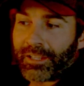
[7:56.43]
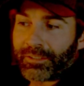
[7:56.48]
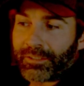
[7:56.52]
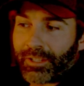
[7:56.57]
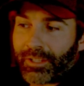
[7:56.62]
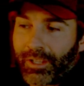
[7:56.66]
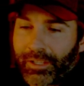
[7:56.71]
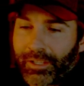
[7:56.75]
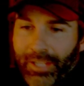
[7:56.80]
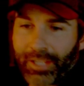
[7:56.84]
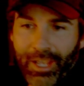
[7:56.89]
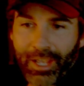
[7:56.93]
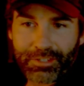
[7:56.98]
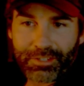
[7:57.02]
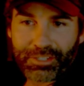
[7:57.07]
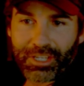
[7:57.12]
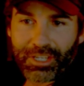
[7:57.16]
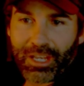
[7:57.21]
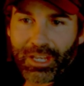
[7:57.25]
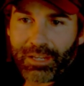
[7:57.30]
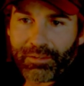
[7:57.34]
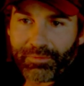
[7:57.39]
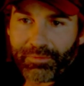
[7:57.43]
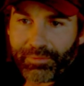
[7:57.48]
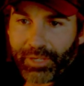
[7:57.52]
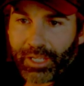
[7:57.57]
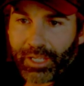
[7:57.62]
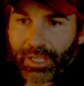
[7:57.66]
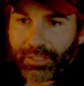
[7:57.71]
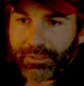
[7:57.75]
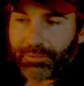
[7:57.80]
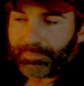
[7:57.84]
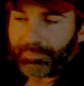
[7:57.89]
a cascade
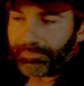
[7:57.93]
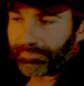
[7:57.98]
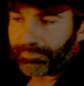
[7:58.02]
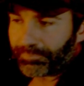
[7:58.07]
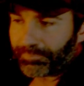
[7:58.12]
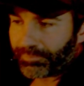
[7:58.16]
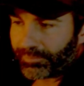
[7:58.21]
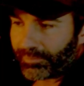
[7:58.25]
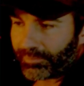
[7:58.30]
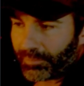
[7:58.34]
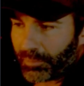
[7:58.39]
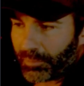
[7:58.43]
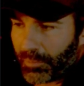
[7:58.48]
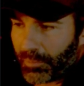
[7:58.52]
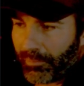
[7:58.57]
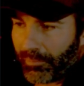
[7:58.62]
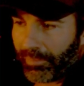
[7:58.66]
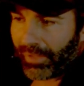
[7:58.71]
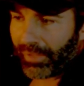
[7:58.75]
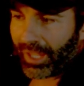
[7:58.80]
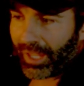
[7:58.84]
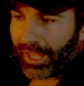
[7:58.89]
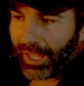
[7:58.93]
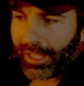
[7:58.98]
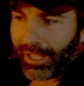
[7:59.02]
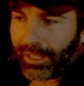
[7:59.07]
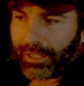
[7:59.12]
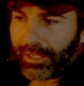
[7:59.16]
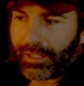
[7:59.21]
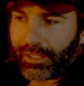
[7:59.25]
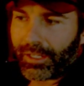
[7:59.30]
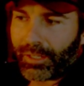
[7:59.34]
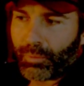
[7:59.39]
effect.
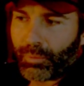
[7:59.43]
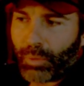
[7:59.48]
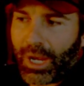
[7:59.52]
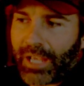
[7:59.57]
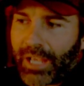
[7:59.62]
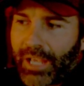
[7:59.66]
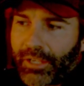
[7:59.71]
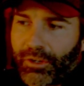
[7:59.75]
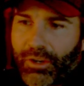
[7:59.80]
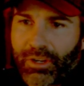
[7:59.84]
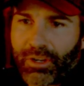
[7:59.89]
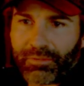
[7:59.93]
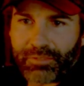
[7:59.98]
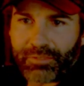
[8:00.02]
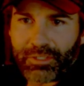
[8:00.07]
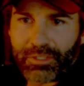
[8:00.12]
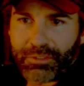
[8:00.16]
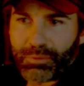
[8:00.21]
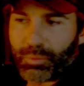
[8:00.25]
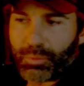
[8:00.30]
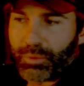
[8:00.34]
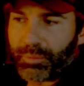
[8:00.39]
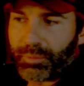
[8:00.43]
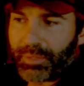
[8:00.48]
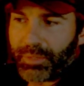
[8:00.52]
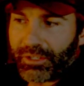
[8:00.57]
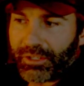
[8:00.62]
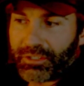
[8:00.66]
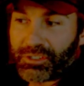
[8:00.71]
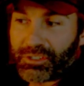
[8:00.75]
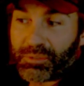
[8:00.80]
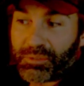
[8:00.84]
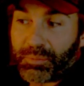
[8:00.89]
And in Wyckoff, this would be the
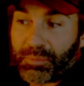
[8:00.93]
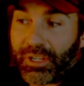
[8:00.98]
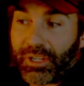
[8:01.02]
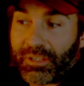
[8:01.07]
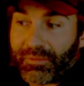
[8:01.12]
spring